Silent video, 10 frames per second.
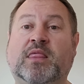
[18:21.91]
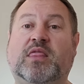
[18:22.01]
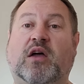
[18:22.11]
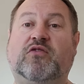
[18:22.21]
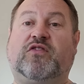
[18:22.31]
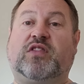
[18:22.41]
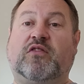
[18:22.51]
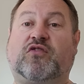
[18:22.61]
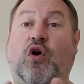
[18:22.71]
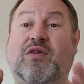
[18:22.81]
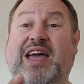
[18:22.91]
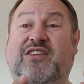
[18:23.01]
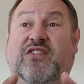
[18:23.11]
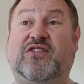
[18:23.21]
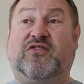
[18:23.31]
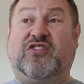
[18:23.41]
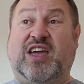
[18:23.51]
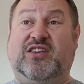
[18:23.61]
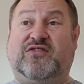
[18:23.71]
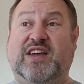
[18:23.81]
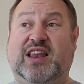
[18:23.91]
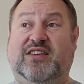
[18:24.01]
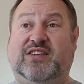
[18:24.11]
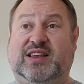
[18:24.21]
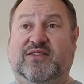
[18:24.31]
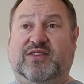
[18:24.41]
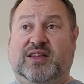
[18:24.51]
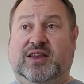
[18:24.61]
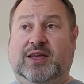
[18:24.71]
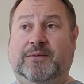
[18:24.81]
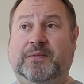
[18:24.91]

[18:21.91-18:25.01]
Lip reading: Those correlations have changed fairly significantly.